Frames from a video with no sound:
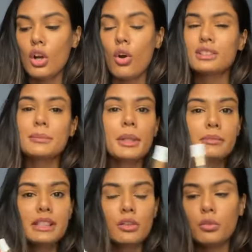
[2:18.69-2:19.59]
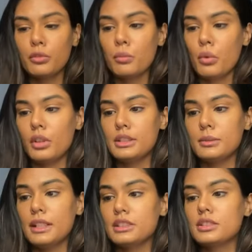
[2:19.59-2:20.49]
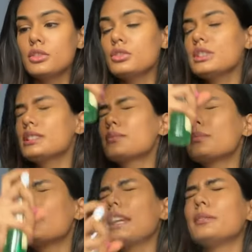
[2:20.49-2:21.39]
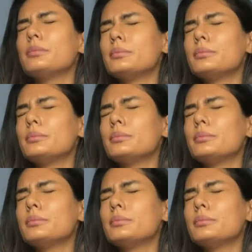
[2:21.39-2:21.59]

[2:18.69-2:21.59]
Or sometimes I go for both as well. So you just spray